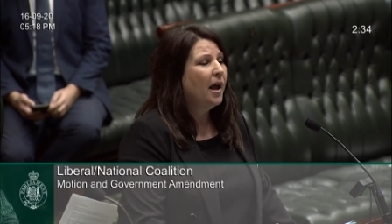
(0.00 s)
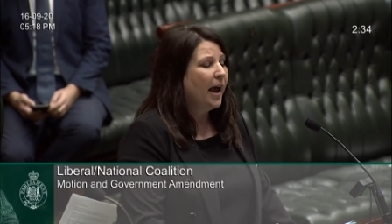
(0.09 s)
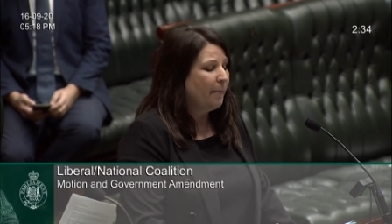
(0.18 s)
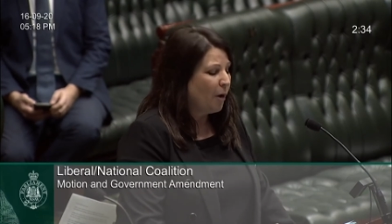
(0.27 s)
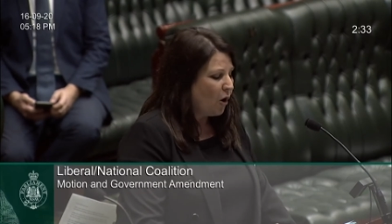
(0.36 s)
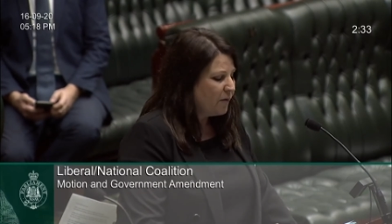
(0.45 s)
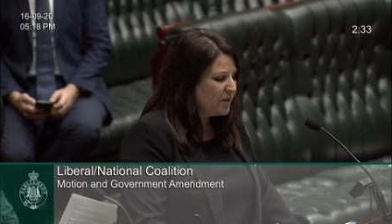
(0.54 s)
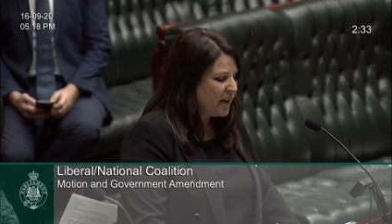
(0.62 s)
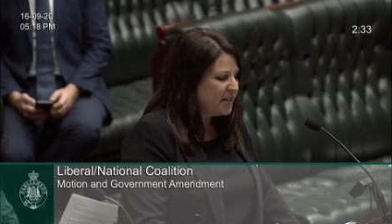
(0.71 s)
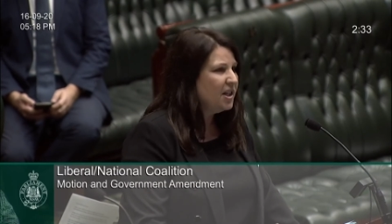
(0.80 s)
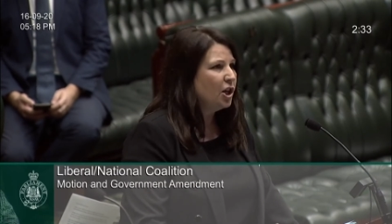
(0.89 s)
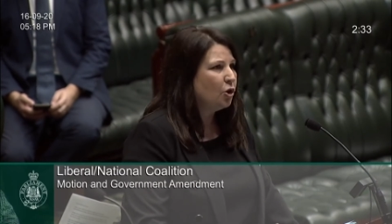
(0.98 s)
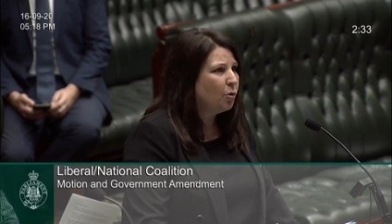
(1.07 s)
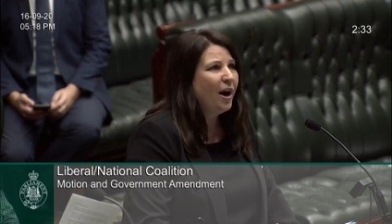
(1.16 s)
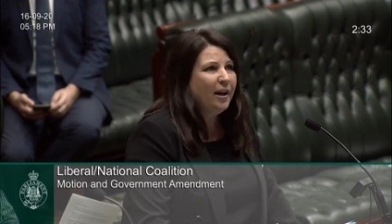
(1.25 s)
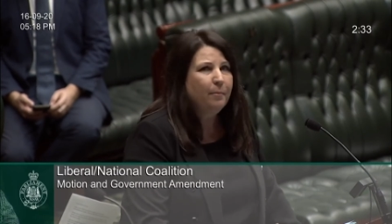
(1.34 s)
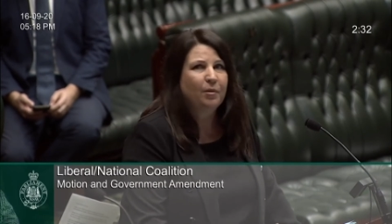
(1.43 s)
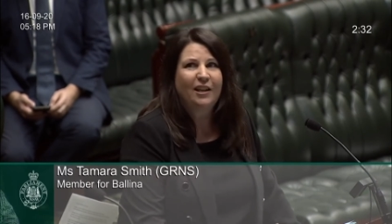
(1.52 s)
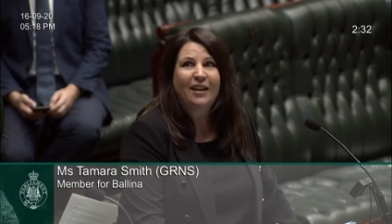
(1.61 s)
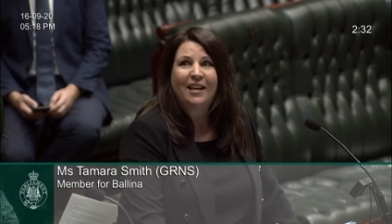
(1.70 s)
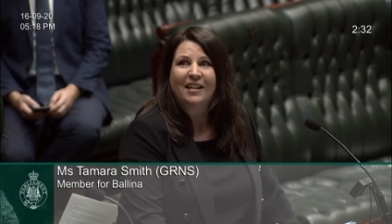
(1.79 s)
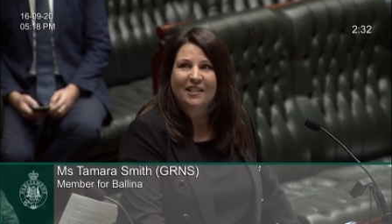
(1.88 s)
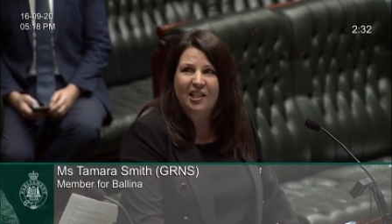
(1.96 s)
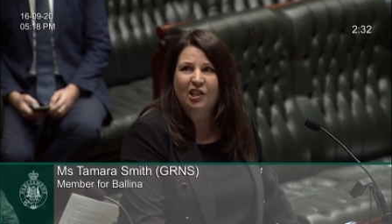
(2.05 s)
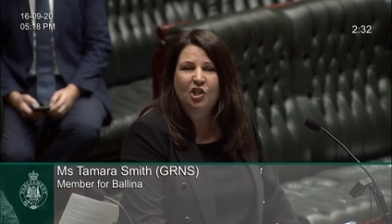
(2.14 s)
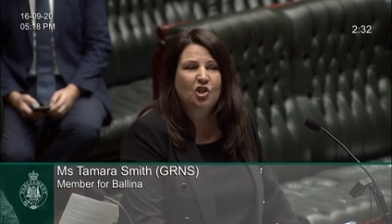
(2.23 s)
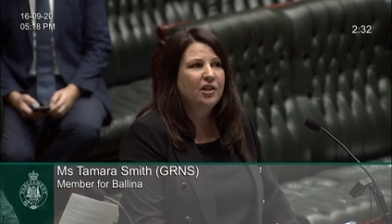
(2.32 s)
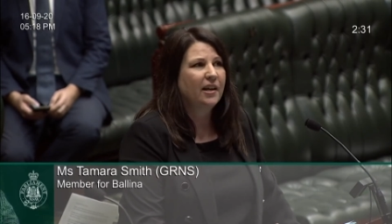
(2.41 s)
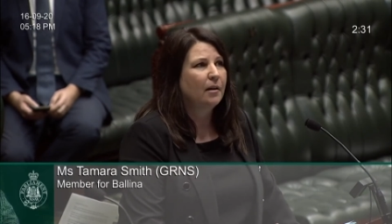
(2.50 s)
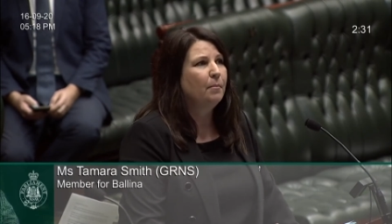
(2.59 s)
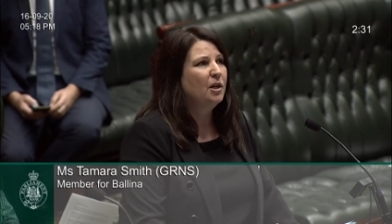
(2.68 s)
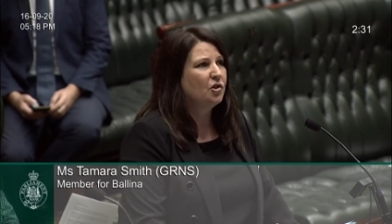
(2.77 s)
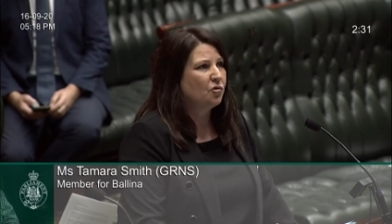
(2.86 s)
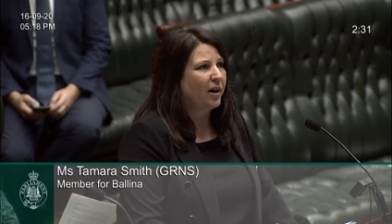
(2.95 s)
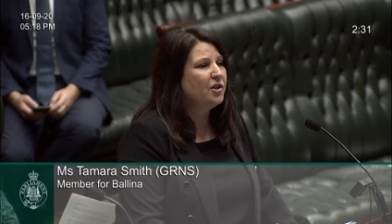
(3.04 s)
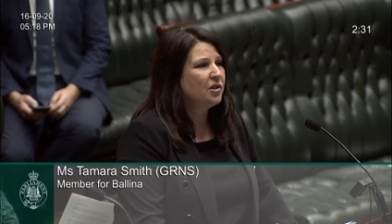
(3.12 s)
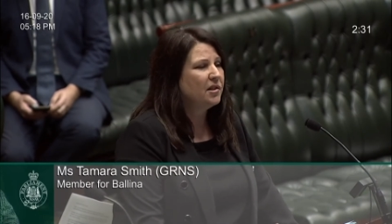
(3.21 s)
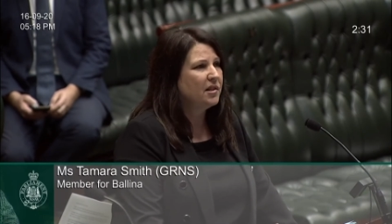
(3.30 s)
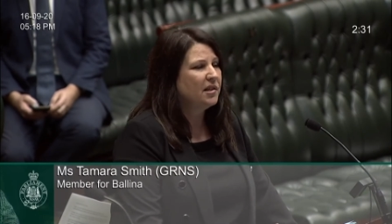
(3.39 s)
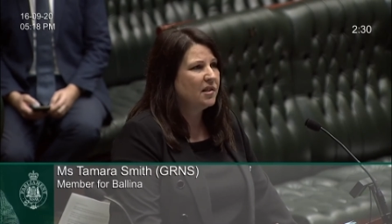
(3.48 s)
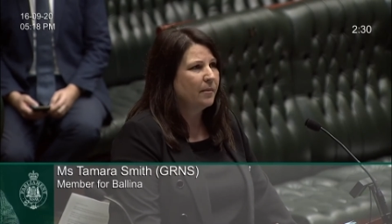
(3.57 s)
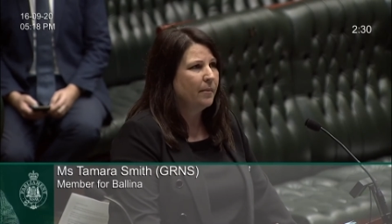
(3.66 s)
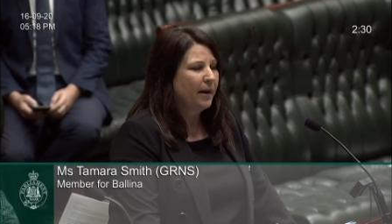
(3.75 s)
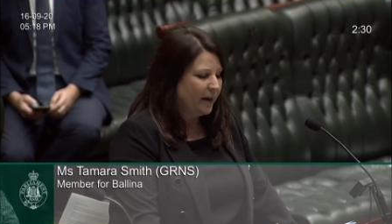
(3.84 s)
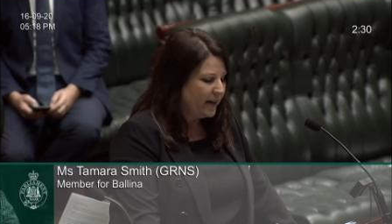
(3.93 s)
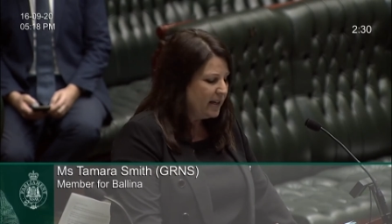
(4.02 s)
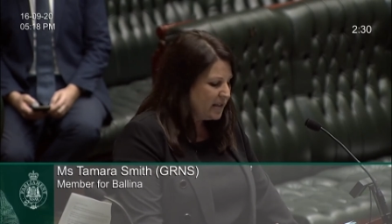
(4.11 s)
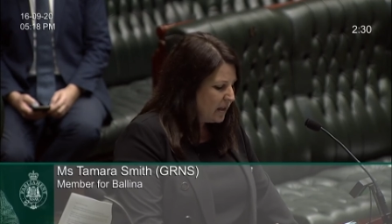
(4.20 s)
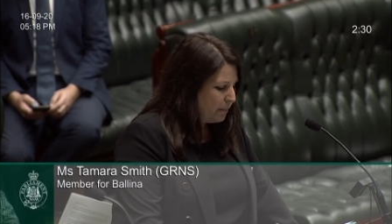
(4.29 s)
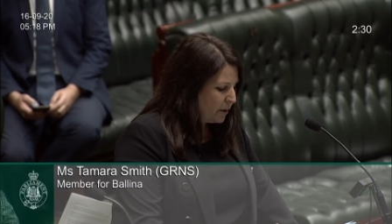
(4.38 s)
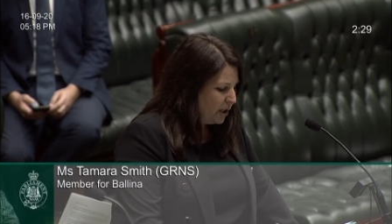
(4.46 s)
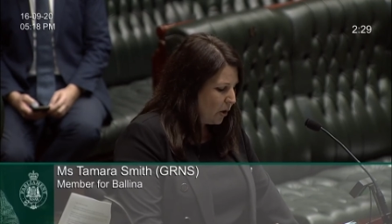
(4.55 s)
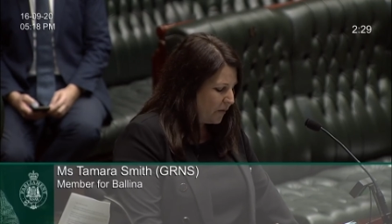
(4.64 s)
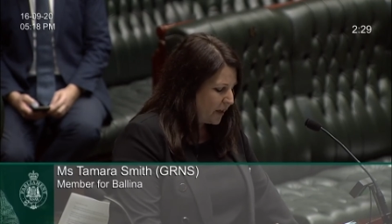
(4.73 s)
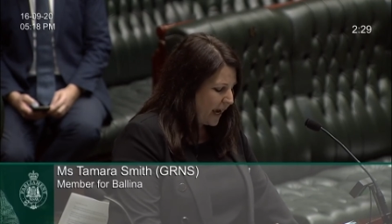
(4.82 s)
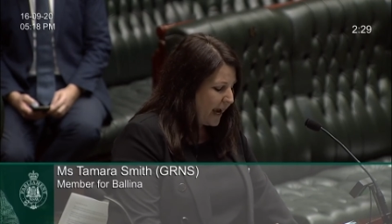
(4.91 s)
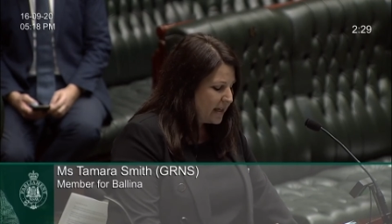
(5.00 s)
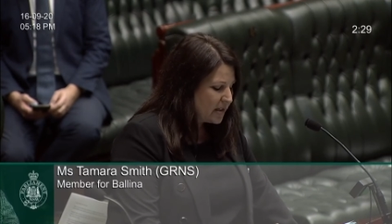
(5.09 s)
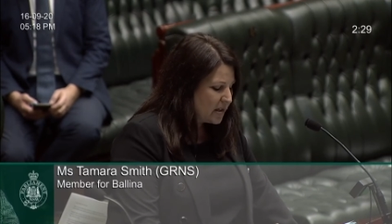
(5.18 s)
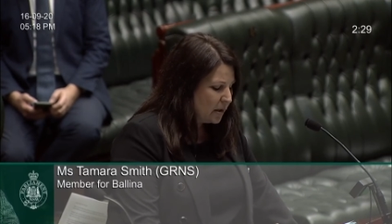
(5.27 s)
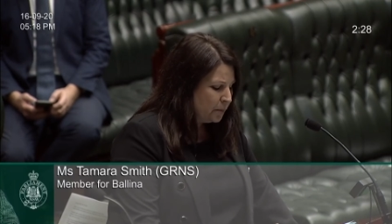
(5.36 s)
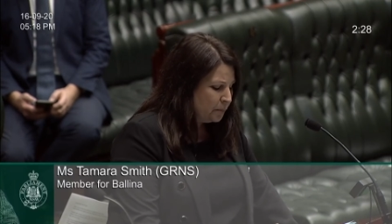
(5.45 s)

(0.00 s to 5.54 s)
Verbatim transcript: And my office has an incredibly diligent administration system, and that is simply not the case.